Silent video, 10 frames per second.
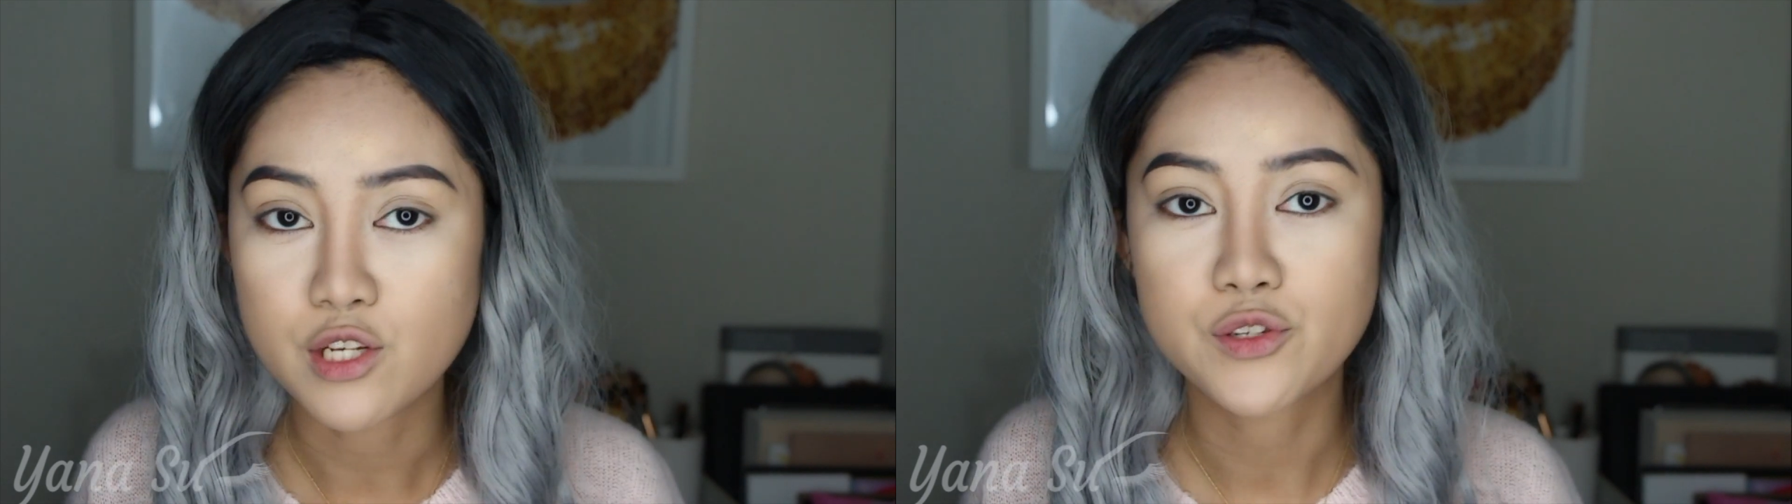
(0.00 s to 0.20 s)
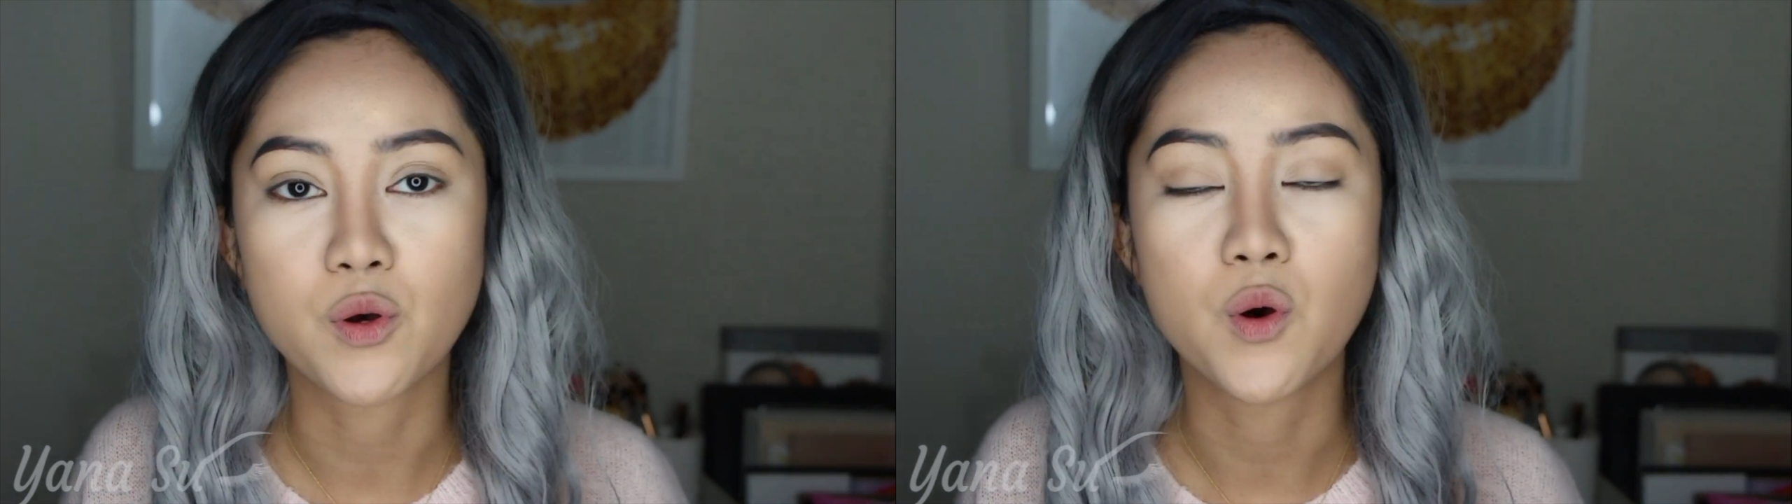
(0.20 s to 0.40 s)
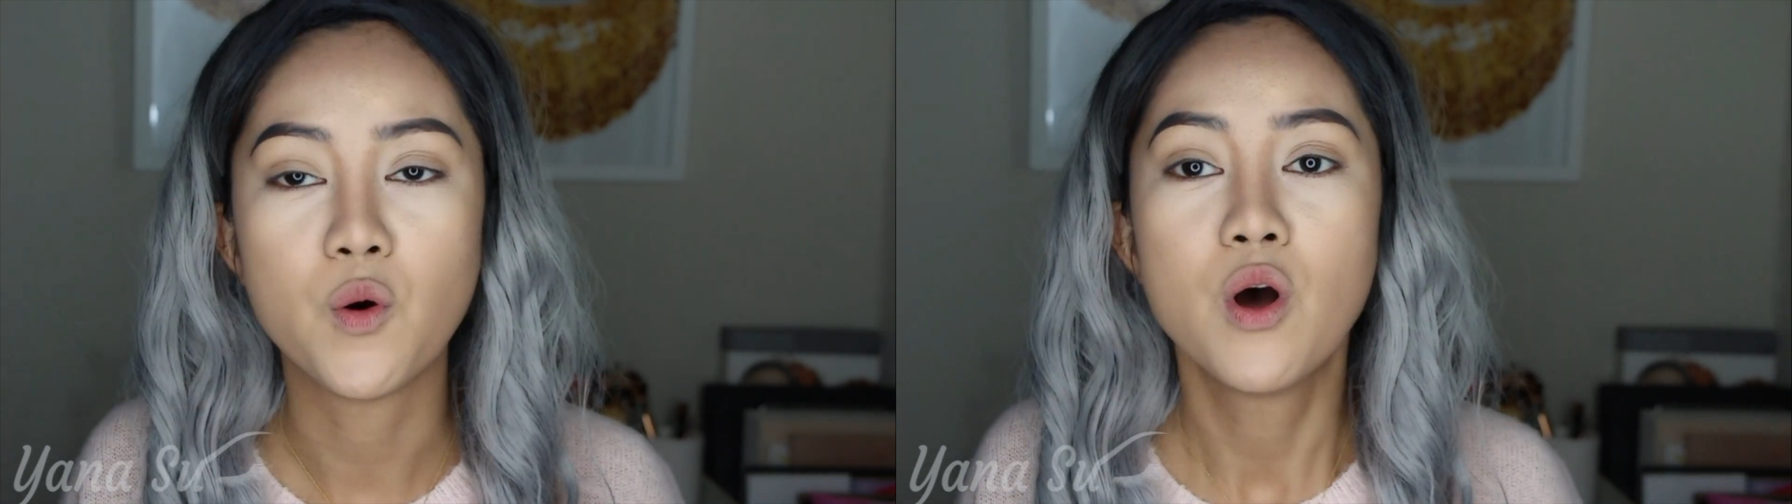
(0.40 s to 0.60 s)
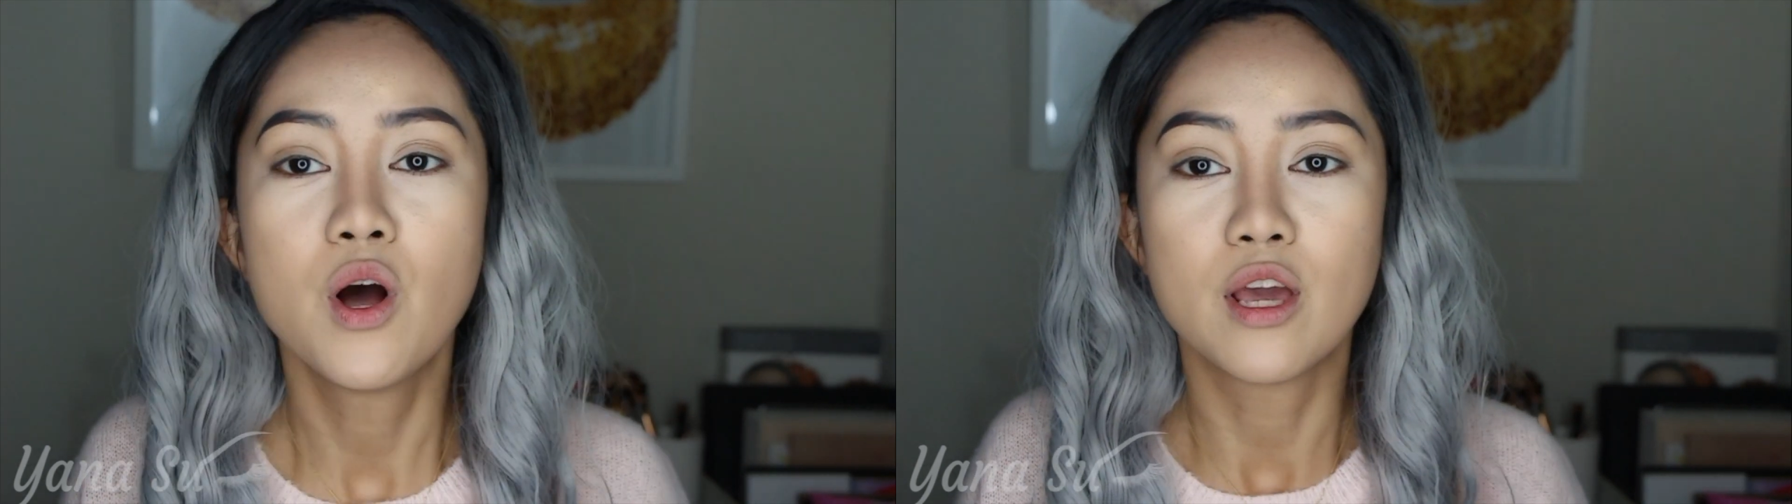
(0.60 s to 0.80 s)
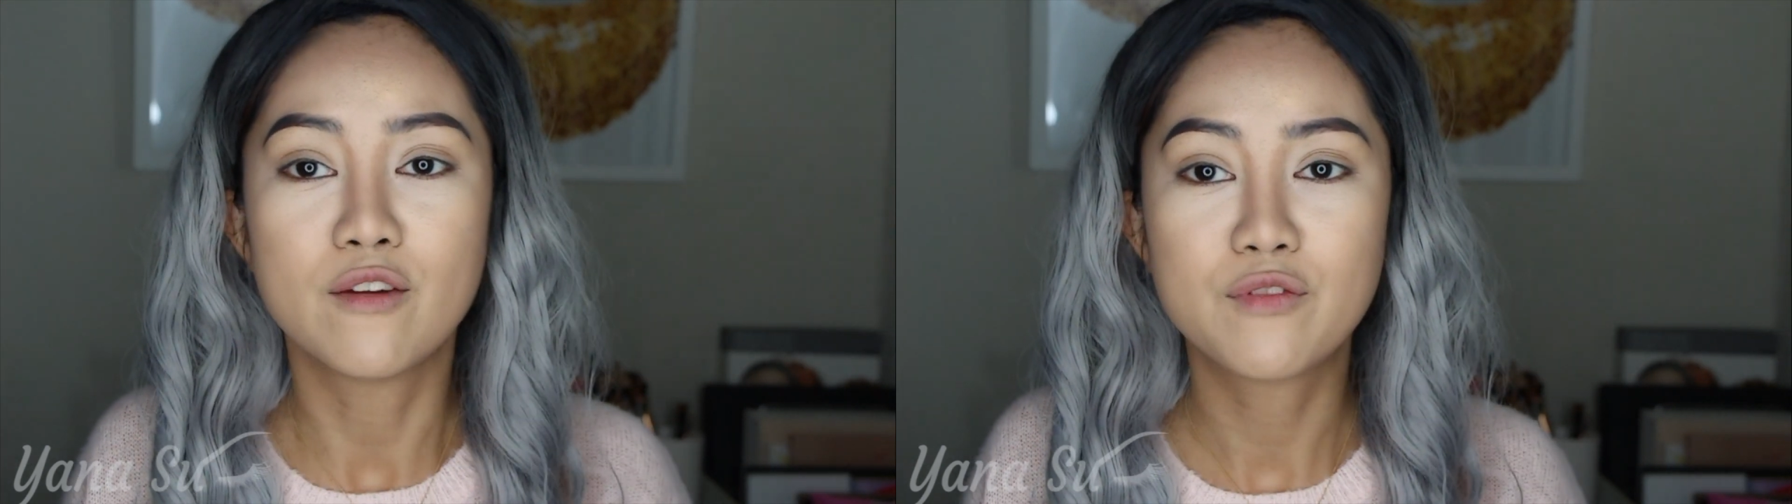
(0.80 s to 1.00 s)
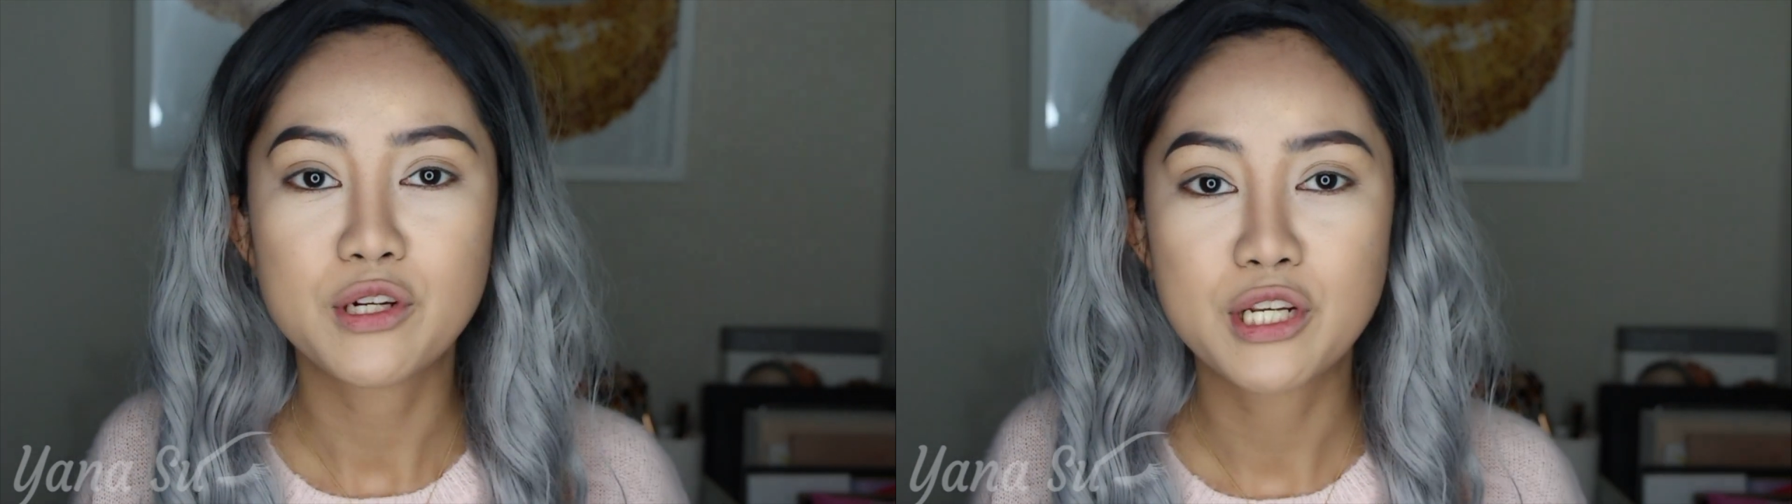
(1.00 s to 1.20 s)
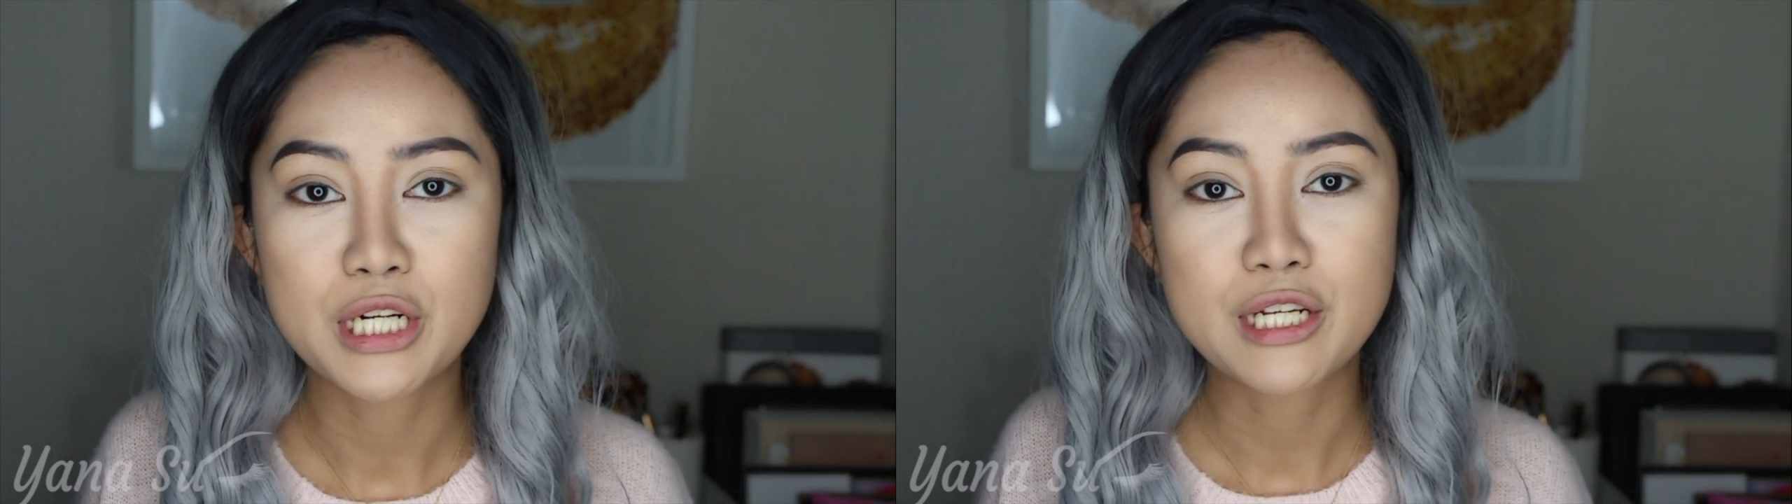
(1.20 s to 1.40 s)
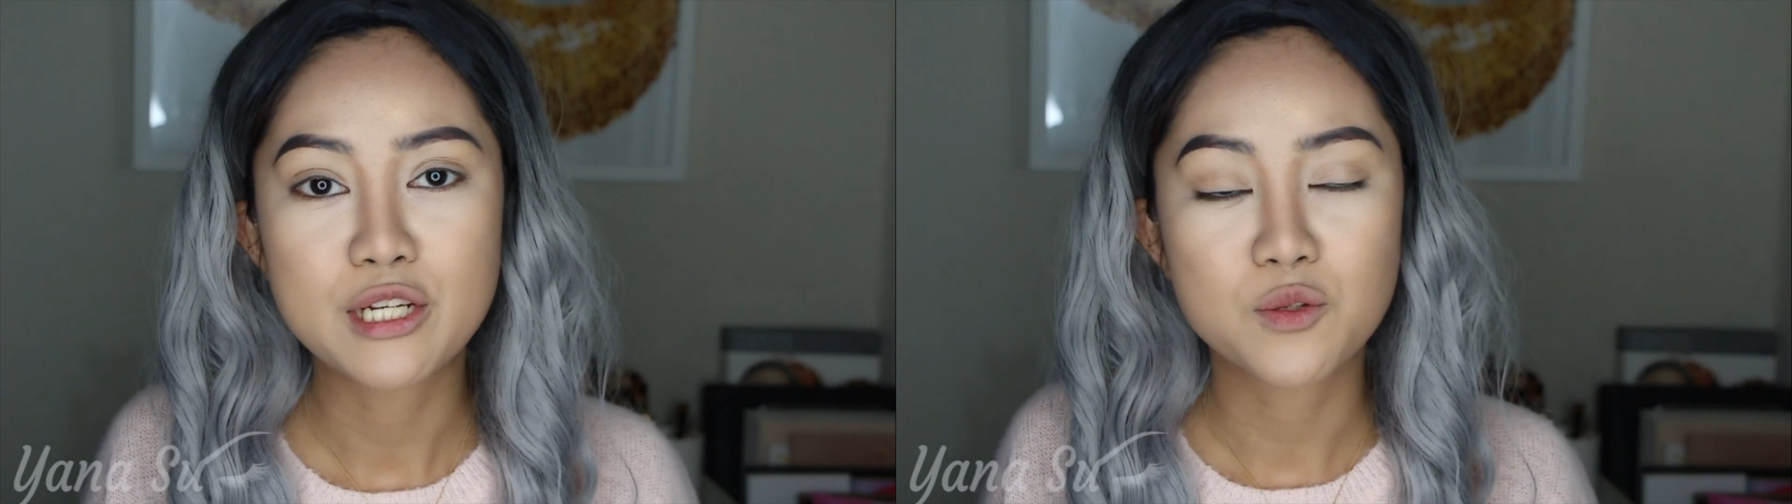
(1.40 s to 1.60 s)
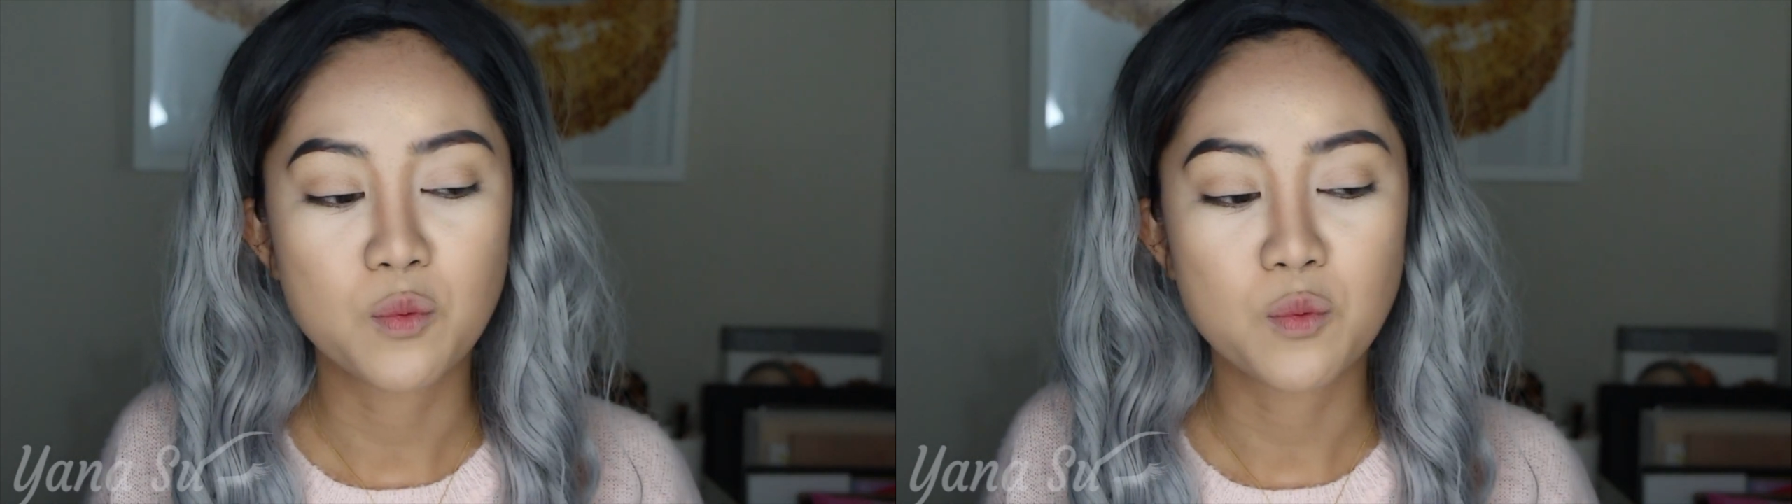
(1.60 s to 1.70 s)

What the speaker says: So if you're curious